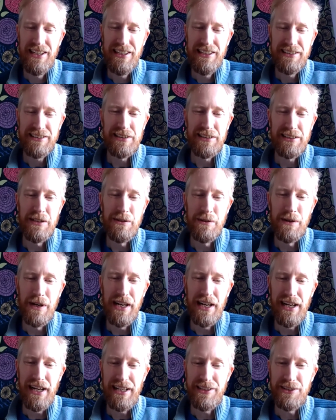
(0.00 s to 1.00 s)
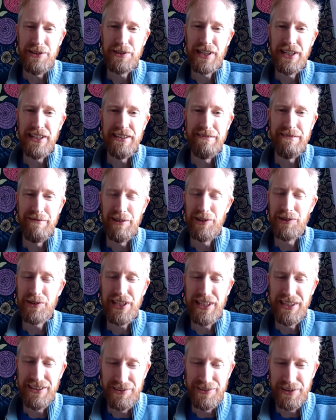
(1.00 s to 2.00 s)
So you can look
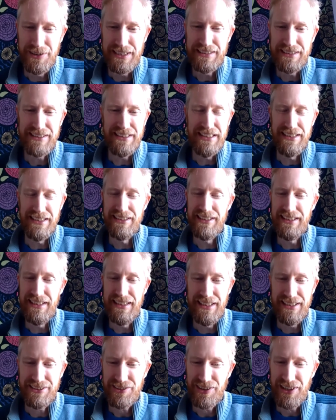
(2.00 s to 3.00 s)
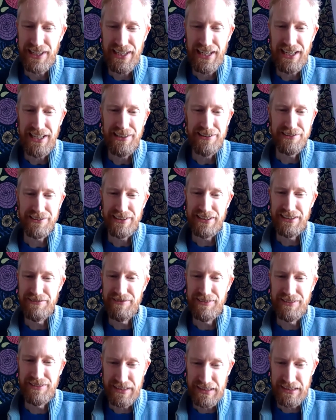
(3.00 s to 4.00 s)
into it and try it out
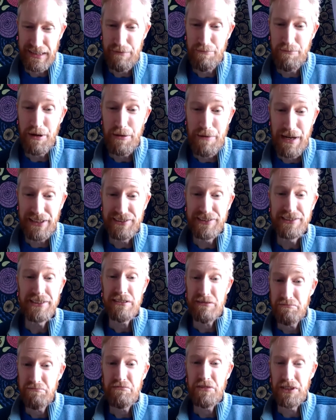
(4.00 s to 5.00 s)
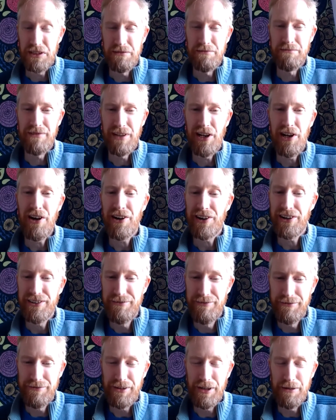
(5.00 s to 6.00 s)
and implement, learn
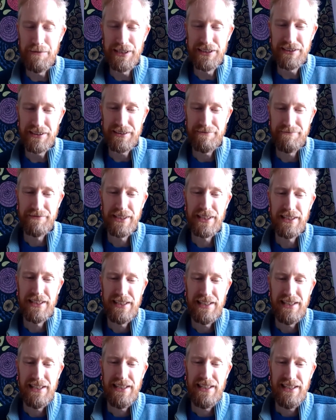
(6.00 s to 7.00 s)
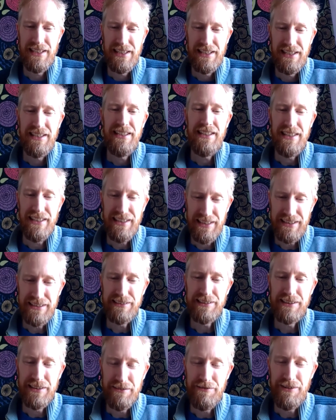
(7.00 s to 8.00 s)
from it.
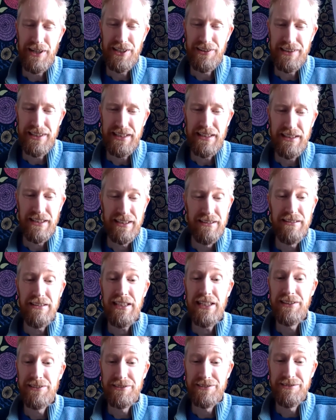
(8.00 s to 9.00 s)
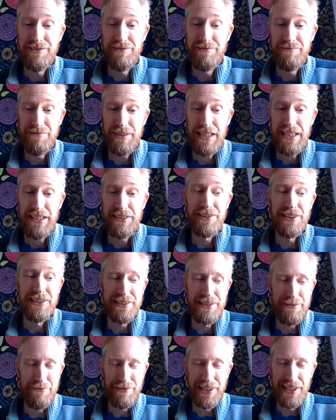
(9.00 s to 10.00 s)
It's a very
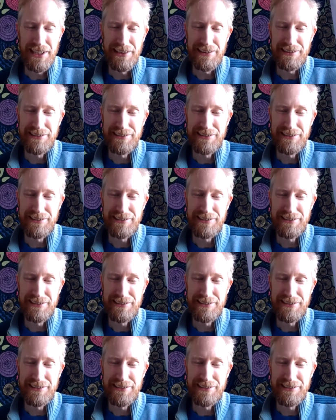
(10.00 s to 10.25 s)
interesting field.